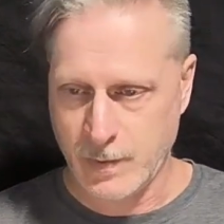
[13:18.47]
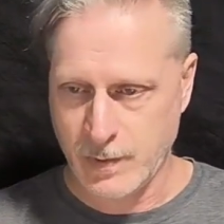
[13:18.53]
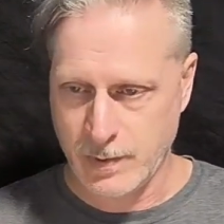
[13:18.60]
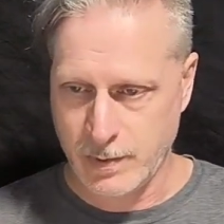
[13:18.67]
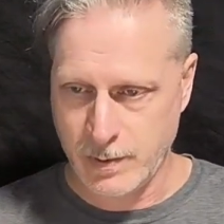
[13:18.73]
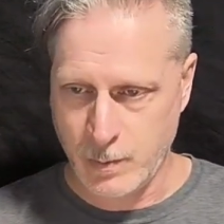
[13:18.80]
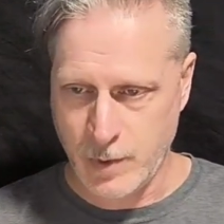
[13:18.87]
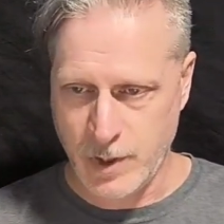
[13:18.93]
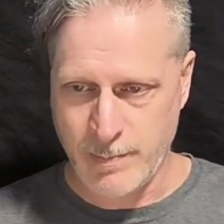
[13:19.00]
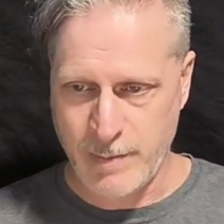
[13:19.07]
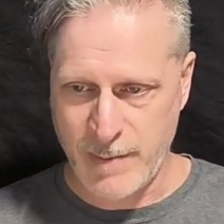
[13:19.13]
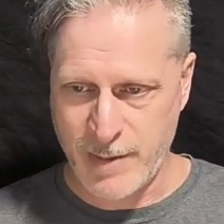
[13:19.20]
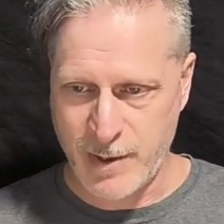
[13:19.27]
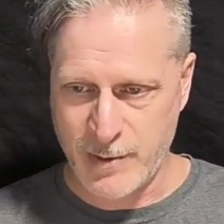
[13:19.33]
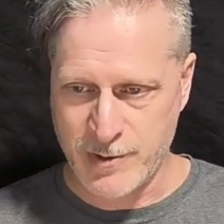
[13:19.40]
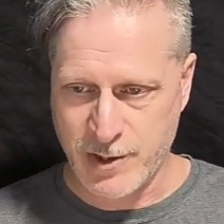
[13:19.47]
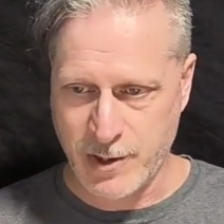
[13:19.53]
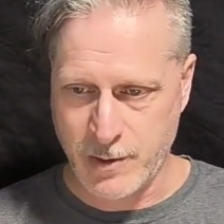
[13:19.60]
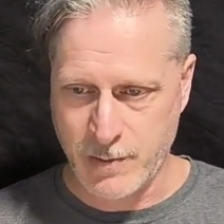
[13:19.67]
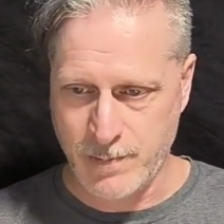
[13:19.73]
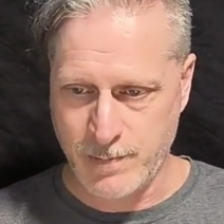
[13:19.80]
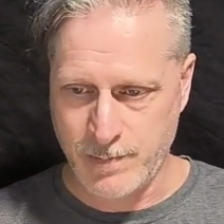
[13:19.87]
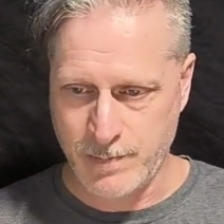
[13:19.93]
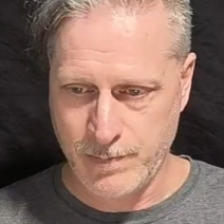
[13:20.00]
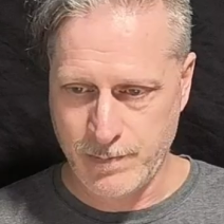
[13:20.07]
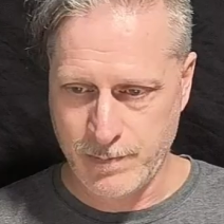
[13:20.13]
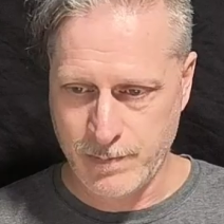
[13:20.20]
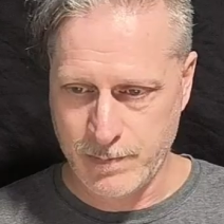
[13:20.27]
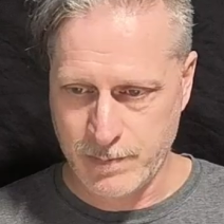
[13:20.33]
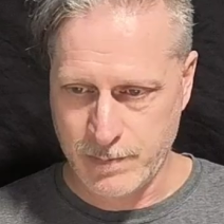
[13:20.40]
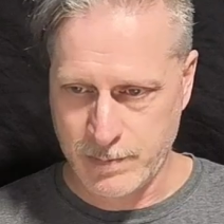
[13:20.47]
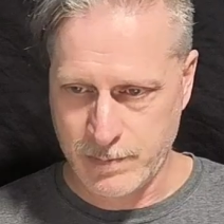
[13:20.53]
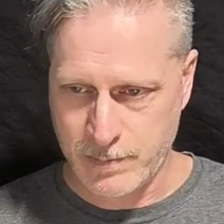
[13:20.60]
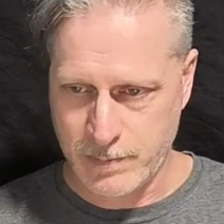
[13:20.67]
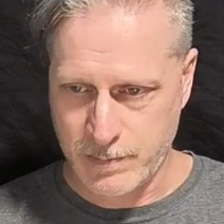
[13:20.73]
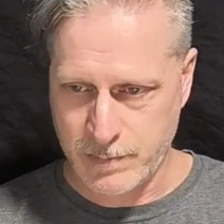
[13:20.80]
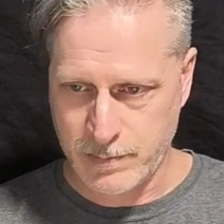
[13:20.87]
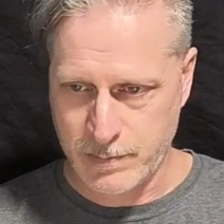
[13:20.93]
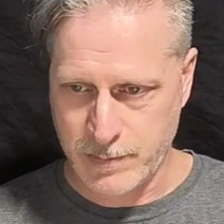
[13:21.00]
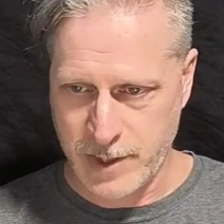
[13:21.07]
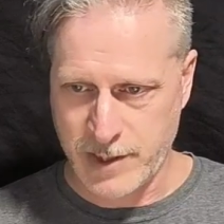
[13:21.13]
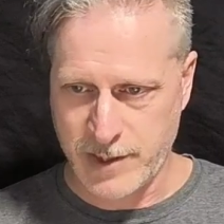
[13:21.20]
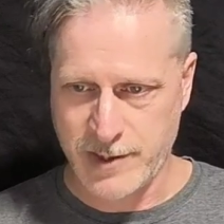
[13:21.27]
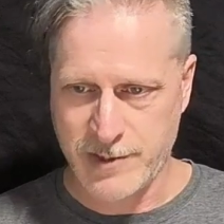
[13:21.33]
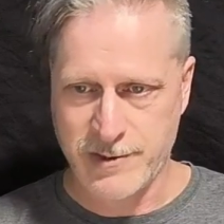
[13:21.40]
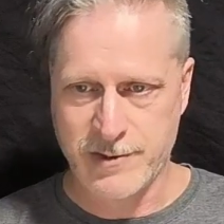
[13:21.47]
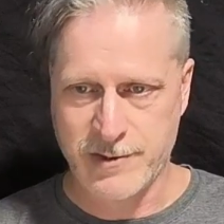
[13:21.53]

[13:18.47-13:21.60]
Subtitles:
Where'd my mouse go? There it is.